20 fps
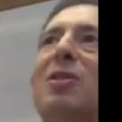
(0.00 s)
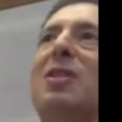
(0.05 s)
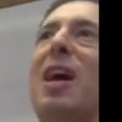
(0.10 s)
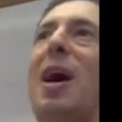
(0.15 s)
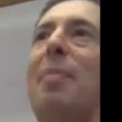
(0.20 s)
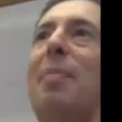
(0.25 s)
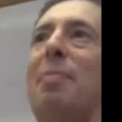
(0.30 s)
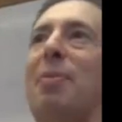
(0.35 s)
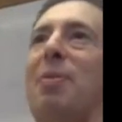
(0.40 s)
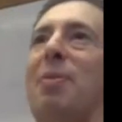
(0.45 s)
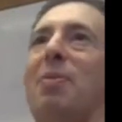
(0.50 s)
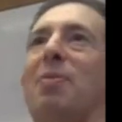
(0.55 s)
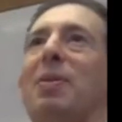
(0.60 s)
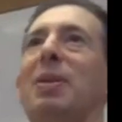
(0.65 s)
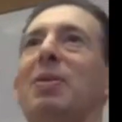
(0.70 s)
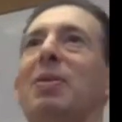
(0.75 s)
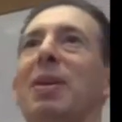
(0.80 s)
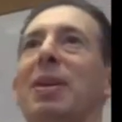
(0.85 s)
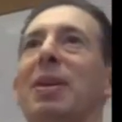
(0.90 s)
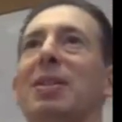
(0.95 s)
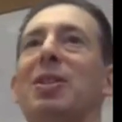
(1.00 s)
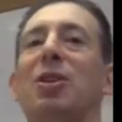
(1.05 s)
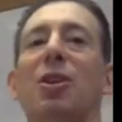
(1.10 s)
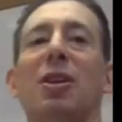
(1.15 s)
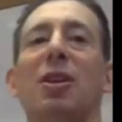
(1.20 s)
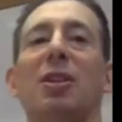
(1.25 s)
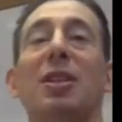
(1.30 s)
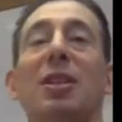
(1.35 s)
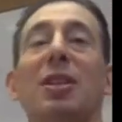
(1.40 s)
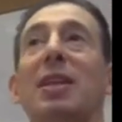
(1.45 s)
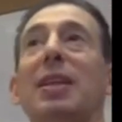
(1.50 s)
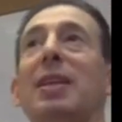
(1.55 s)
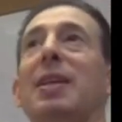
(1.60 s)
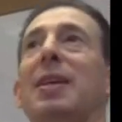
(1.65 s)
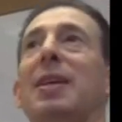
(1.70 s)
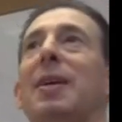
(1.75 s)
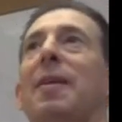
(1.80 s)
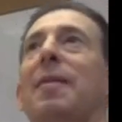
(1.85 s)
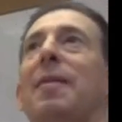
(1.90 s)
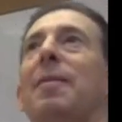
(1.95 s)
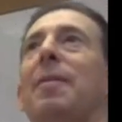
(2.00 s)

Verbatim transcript: stop when you get to New York City.